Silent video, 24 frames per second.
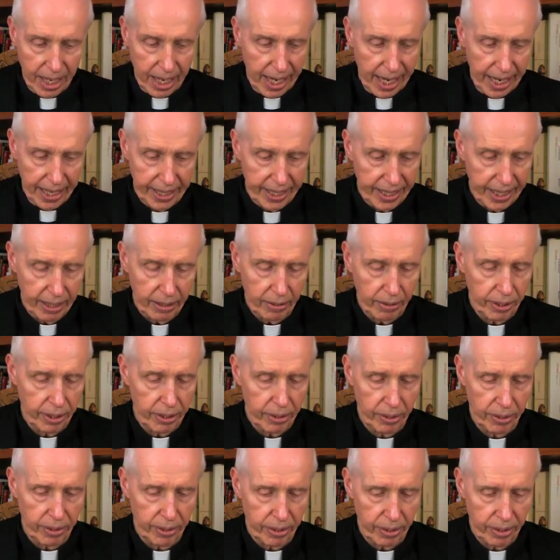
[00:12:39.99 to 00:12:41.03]
I think,
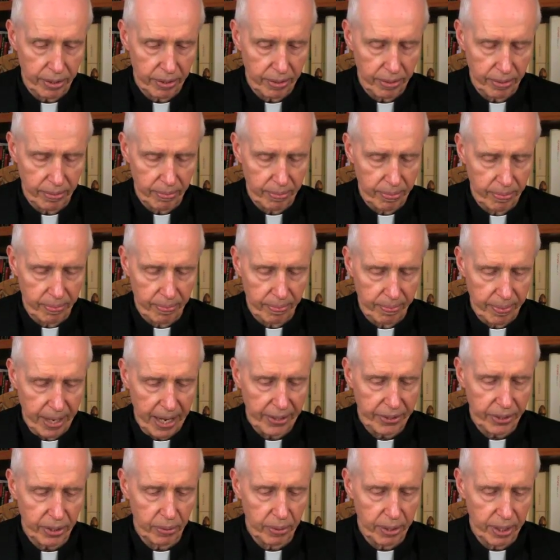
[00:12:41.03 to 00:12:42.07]
or
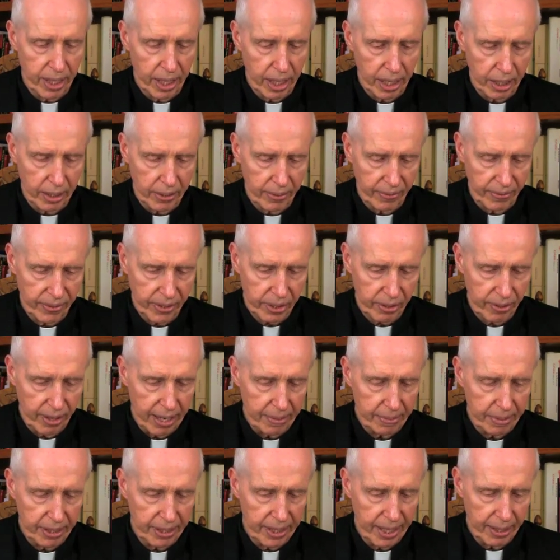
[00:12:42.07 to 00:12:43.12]
Matthew would not have
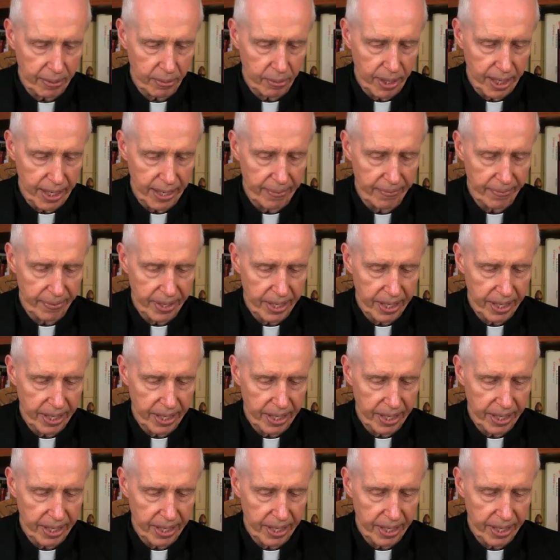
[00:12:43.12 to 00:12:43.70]
described it that way.